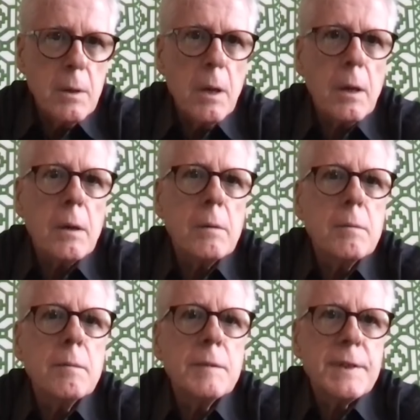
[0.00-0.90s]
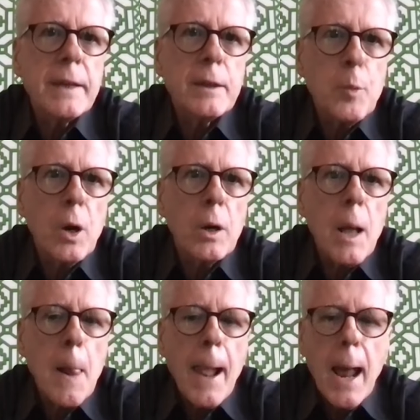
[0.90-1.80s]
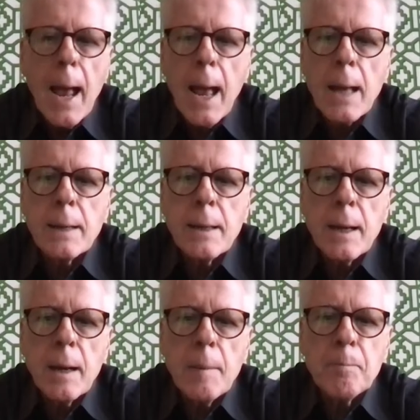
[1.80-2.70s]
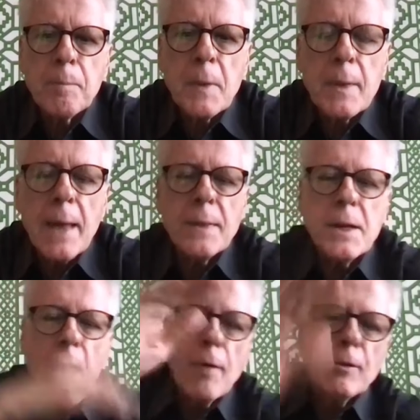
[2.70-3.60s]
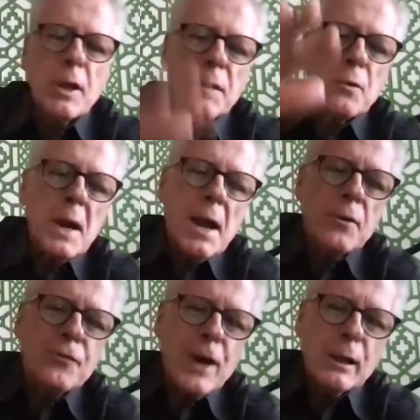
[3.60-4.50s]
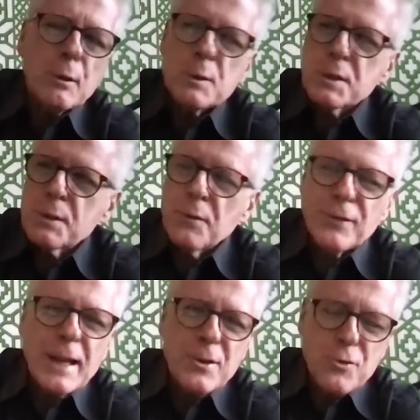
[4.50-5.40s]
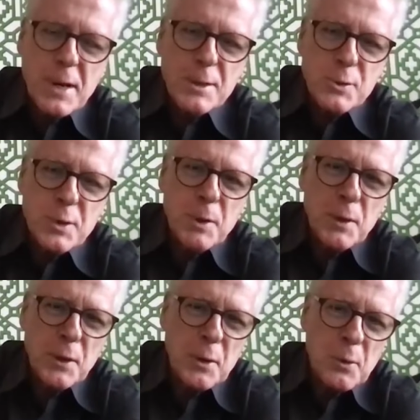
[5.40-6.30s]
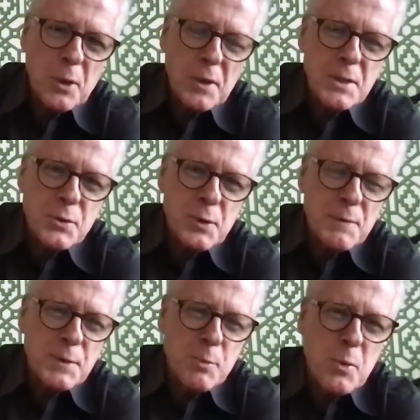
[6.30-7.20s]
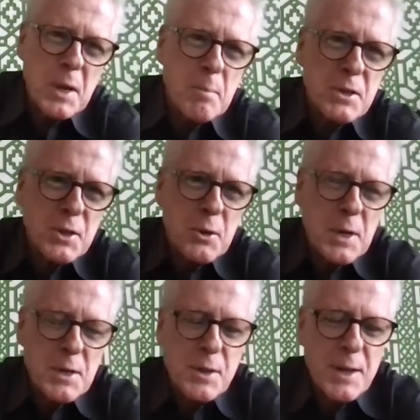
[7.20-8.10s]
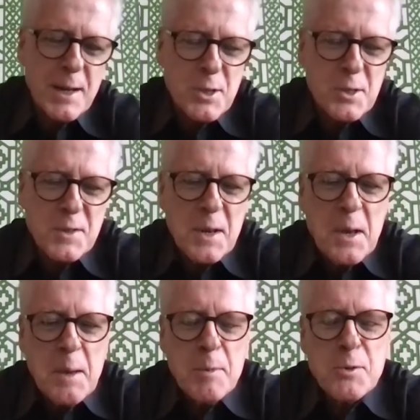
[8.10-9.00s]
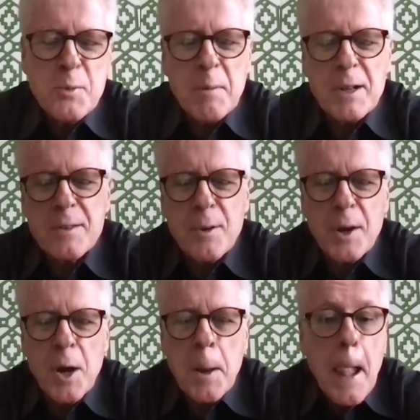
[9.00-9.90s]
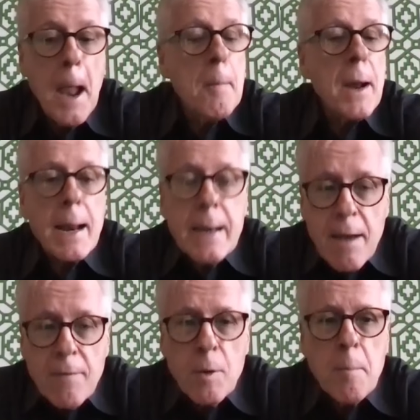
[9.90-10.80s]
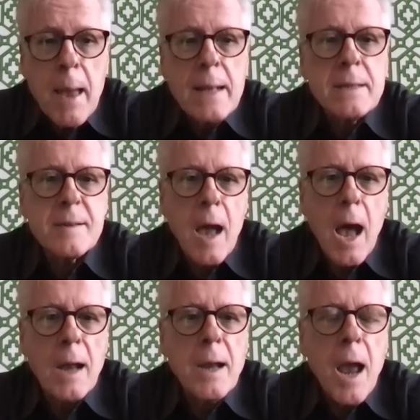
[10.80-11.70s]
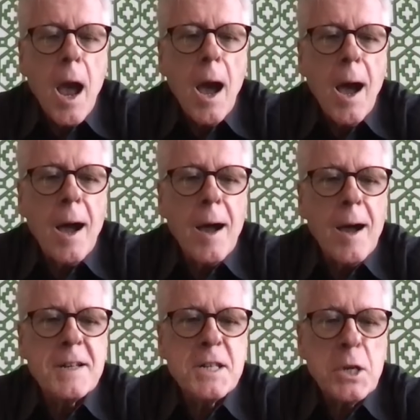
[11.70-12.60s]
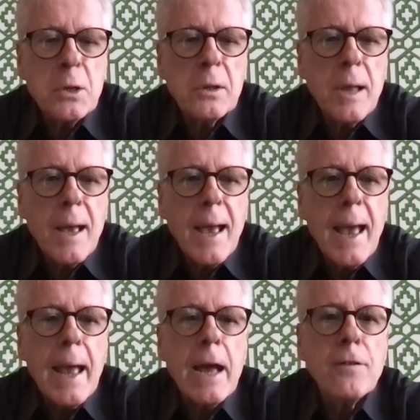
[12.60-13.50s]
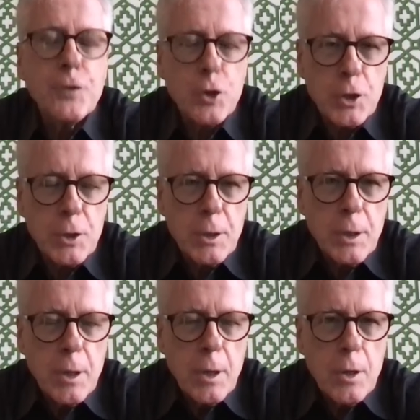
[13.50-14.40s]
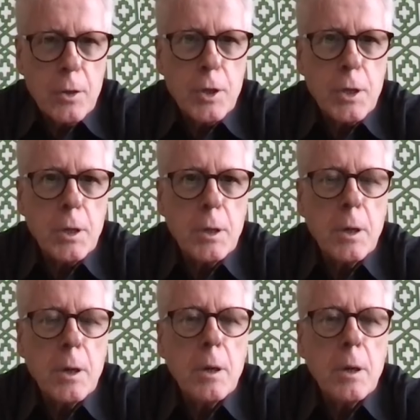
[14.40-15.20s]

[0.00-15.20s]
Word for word: uh, set the book. And, um, and the novel on the ground follows the flight transcript, and there are all these sort of spooky, mysterious connections between what's going on. But I never met Scott uh, until after the